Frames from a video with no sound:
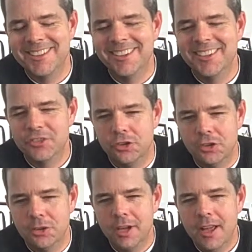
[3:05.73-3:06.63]

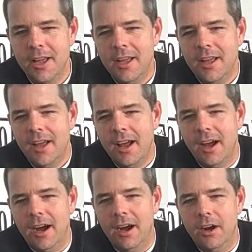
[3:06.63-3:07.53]
issue
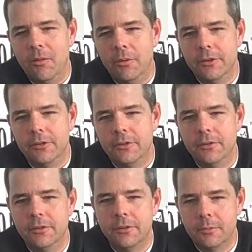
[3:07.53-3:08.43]
where
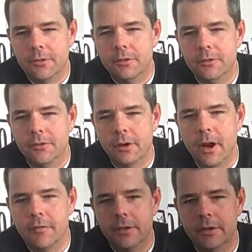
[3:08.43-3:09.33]
some students are
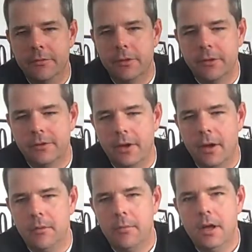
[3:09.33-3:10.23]
having a difficult
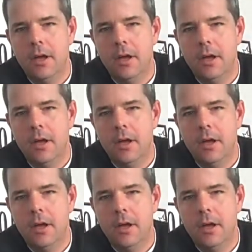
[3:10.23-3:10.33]
time